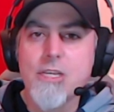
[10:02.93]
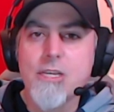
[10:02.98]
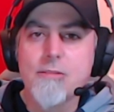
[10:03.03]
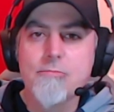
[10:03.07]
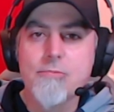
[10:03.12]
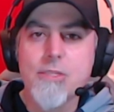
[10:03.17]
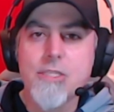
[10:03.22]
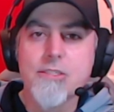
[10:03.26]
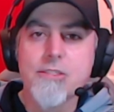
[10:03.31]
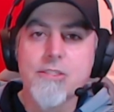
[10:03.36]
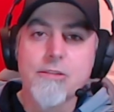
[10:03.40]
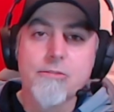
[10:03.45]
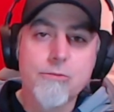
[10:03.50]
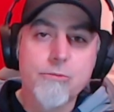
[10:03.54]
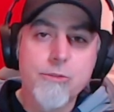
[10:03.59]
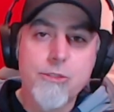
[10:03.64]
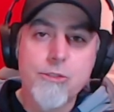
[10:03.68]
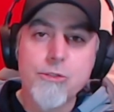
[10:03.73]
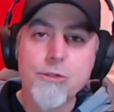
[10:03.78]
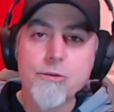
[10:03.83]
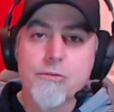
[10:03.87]
yet because I've
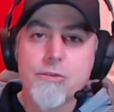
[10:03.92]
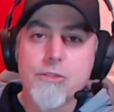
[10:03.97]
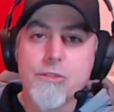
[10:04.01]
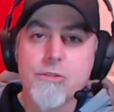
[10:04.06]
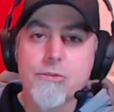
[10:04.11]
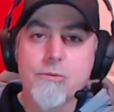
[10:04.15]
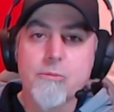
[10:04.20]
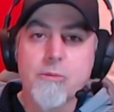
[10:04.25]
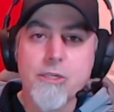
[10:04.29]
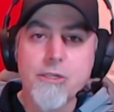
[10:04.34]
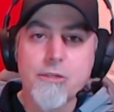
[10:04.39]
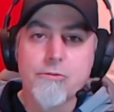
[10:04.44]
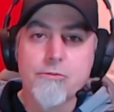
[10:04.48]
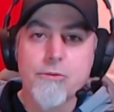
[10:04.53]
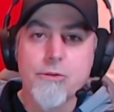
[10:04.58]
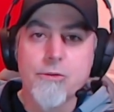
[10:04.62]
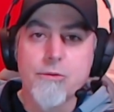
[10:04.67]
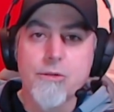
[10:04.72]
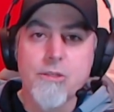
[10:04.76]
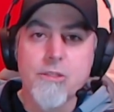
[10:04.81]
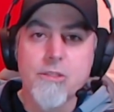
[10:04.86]
switched over to the
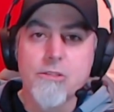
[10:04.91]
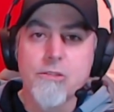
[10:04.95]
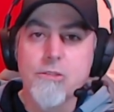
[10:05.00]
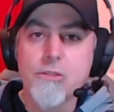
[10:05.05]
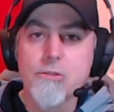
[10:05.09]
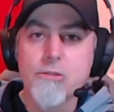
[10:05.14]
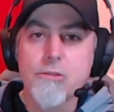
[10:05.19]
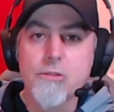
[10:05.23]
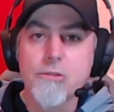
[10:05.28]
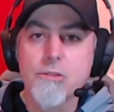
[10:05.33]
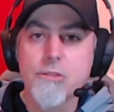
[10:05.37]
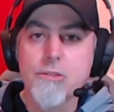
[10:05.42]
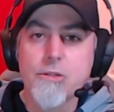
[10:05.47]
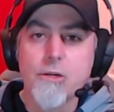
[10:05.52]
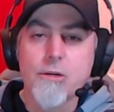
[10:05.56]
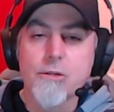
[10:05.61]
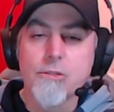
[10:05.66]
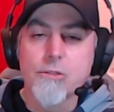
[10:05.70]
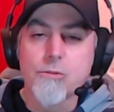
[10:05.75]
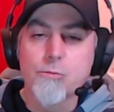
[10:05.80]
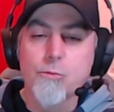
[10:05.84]
microphone on the SteelSeries
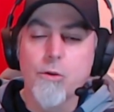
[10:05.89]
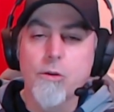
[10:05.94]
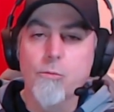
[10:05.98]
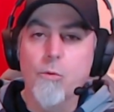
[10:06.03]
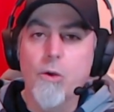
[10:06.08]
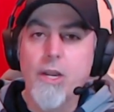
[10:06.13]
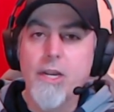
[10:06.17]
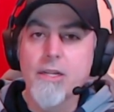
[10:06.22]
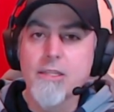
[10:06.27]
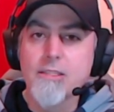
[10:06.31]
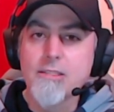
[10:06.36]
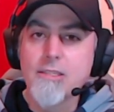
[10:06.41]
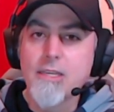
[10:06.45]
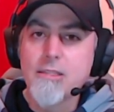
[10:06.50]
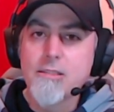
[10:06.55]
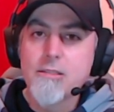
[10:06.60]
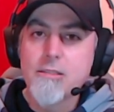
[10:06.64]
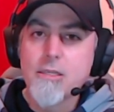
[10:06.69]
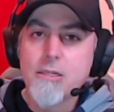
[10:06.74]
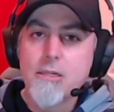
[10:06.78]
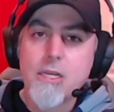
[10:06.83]
Arctis 1 wireless
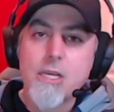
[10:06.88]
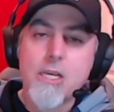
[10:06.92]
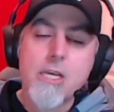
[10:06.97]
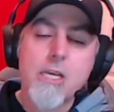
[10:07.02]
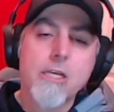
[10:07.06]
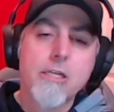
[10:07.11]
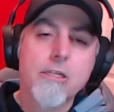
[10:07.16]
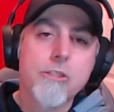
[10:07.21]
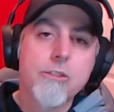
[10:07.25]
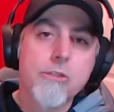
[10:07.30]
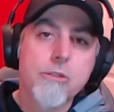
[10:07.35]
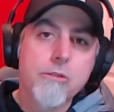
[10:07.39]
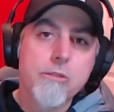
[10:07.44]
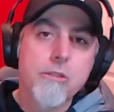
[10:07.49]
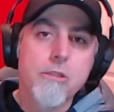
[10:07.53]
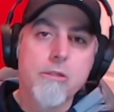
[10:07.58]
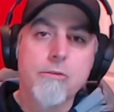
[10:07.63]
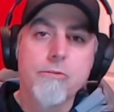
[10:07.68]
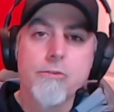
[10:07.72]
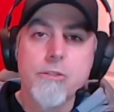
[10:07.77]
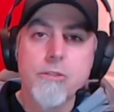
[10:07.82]
headset to show you
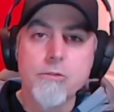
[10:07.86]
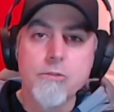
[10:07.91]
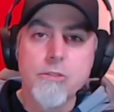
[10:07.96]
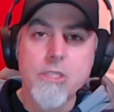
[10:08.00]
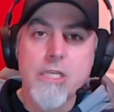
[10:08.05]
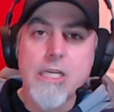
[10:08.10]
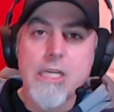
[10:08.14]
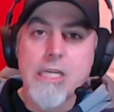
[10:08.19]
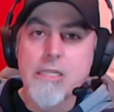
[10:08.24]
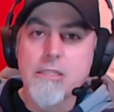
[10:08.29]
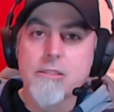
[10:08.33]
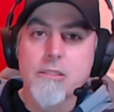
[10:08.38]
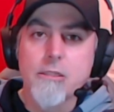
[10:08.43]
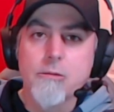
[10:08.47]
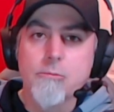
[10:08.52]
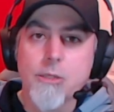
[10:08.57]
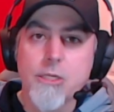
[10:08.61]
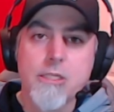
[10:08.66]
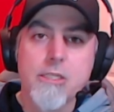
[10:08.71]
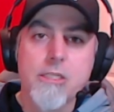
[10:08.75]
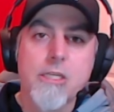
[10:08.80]
that if you're using a
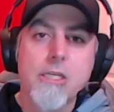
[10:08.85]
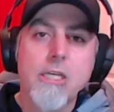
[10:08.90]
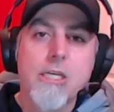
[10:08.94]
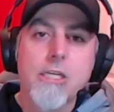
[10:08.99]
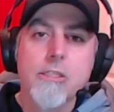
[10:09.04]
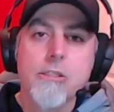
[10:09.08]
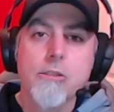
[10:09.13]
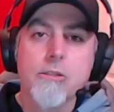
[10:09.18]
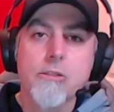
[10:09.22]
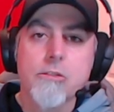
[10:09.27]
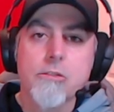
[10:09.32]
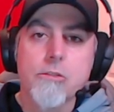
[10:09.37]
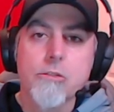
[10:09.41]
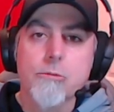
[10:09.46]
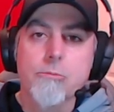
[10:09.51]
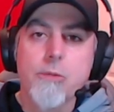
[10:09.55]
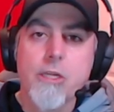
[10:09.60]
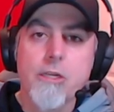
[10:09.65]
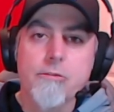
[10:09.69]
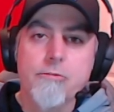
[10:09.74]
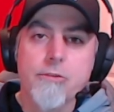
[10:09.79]
headset mic, you can still
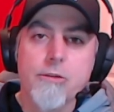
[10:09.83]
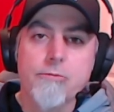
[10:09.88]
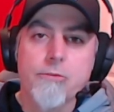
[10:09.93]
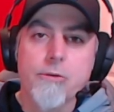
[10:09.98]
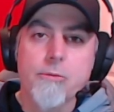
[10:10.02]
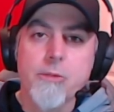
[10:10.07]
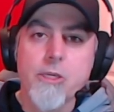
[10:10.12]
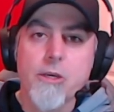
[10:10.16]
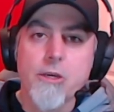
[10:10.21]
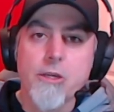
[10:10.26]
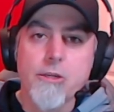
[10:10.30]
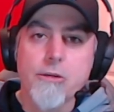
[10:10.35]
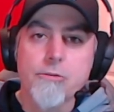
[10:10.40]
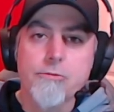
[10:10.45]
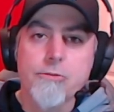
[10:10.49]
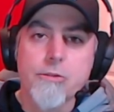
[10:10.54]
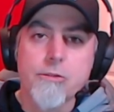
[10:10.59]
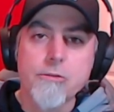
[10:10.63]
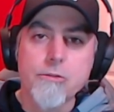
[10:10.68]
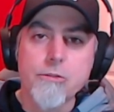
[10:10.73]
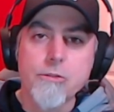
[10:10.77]
benefit from the audio
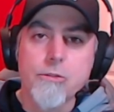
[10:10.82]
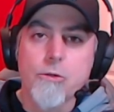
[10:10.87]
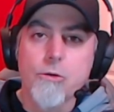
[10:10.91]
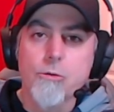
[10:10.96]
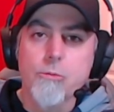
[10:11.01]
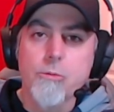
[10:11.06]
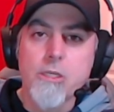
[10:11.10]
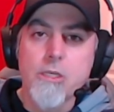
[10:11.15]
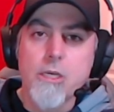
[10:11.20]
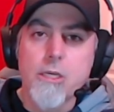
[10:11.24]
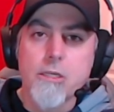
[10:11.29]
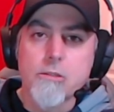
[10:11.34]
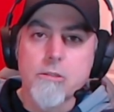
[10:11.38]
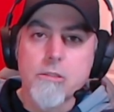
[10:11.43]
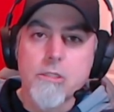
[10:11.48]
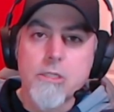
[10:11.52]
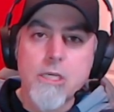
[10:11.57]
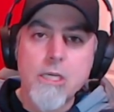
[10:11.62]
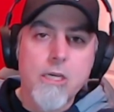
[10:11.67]
filters in OBS.